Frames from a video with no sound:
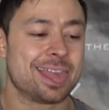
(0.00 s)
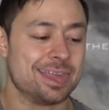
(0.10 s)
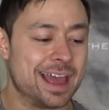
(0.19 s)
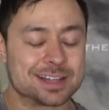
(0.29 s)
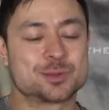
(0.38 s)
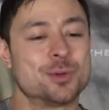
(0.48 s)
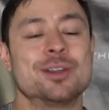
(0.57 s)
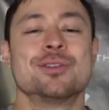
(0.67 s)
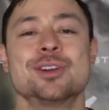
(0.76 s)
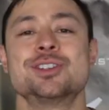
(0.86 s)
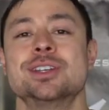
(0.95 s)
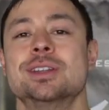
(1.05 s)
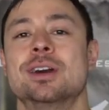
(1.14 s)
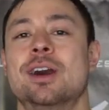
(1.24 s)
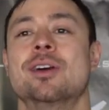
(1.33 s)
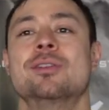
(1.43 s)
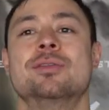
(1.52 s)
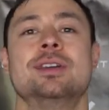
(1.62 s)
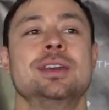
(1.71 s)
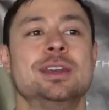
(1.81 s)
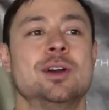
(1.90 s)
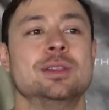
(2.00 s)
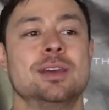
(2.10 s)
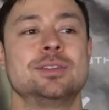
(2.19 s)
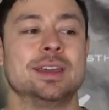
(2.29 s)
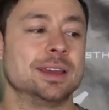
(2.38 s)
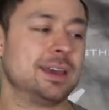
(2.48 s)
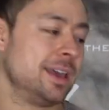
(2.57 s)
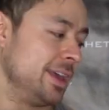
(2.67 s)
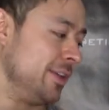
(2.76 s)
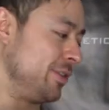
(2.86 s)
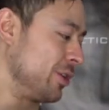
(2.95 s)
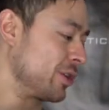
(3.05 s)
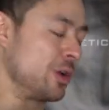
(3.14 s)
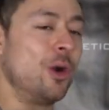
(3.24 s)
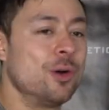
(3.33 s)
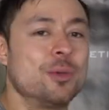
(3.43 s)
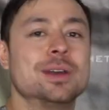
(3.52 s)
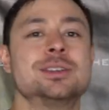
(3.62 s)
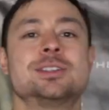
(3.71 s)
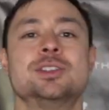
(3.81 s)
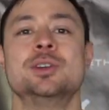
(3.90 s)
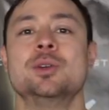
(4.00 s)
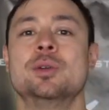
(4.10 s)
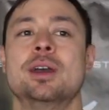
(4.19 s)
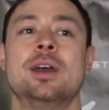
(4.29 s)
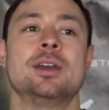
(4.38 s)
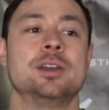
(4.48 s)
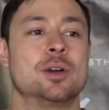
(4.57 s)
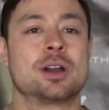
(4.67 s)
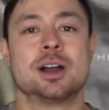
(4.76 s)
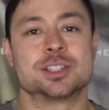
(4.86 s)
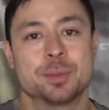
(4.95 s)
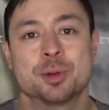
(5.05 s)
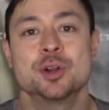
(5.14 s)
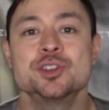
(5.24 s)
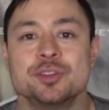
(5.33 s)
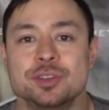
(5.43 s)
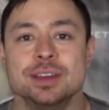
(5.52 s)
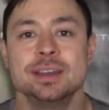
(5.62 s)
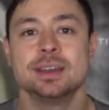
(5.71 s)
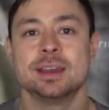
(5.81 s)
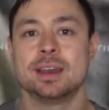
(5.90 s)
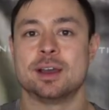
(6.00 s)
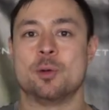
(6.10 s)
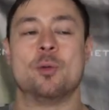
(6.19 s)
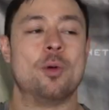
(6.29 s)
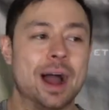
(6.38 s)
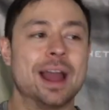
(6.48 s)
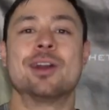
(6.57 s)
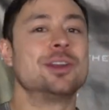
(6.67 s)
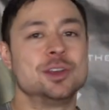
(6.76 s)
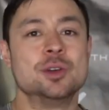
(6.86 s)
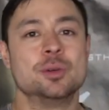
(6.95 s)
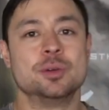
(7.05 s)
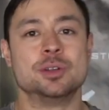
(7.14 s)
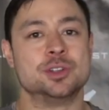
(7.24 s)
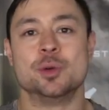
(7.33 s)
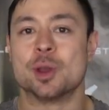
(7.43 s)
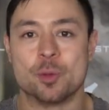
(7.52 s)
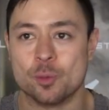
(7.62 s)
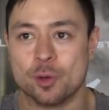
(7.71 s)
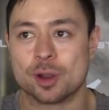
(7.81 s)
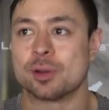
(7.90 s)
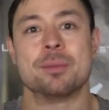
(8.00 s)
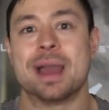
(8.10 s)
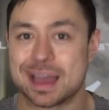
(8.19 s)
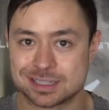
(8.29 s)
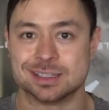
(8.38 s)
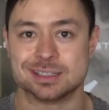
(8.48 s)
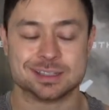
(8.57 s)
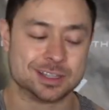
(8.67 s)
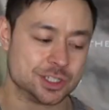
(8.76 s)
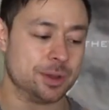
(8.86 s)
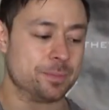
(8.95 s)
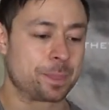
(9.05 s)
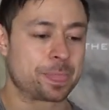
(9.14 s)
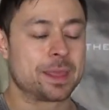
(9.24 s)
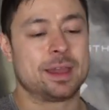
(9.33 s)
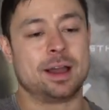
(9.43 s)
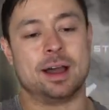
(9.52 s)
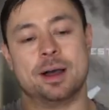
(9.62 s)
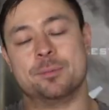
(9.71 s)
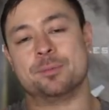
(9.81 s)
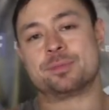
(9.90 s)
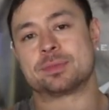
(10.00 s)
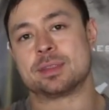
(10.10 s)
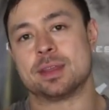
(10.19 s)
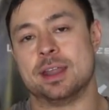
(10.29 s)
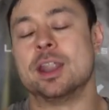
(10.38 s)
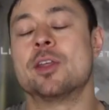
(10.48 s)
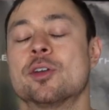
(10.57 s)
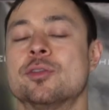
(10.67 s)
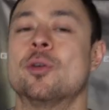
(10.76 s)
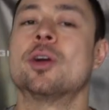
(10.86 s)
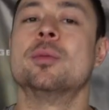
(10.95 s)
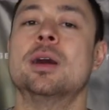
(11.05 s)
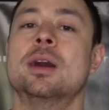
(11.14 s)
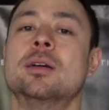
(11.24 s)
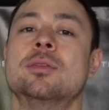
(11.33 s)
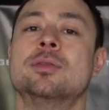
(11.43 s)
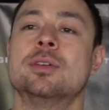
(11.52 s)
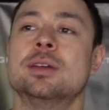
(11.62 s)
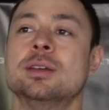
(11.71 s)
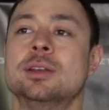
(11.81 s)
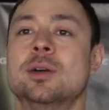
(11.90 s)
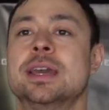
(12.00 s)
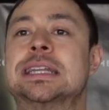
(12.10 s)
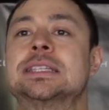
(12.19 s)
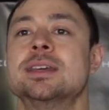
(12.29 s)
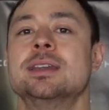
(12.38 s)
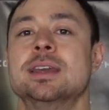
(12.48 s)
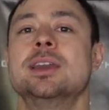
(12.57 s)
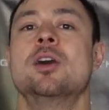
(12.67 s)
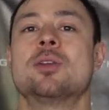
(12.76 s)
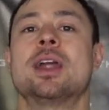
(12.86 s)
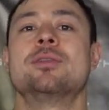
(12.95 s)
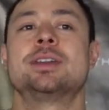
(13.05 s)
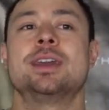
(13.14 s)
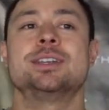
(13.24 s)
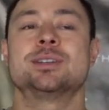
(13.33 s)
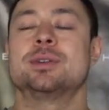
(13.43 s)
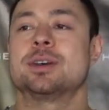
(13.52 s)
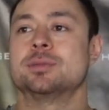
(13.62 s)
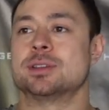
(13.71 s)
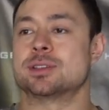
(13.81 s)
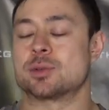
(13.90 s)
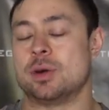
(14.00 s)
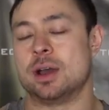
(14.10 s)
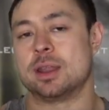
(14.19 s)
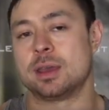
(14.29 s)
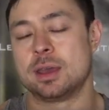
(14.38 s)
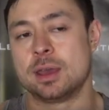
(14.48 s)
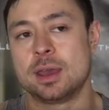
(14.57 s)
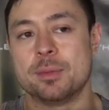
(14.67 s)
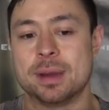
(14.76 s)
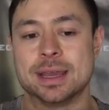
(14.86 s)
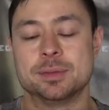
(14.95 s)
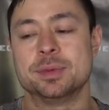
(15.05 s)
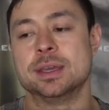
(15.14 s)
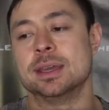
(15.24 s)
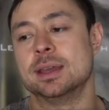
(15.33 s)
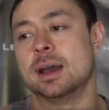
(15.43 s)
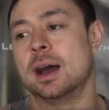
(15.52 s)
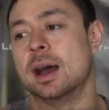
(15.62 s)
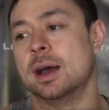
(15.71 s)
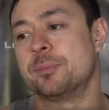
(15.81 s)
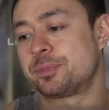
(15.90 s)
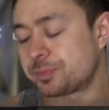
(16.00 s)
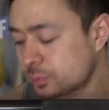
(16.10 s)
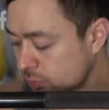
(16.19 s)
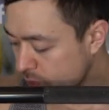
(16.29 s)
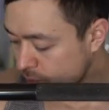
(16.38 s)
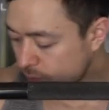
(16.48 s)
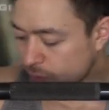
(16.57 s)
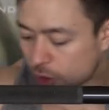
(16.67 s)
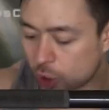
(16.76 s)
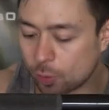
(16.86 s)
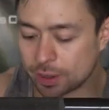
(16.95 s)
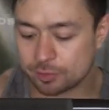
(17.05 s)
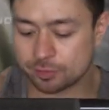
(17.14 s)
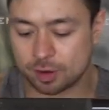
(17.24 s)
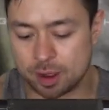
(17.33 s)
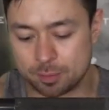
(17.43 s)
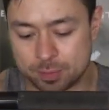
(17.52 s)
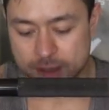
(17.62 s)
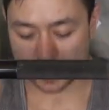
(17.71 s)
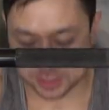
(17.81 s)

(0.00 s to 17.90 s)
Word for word: That's one version of ego lifting. If your goal was to you know cause hypertrophy, why are you doing one rep maxes in the gym? Um, another form of you know instant ego gratification when it comes to the squat might be uh, going from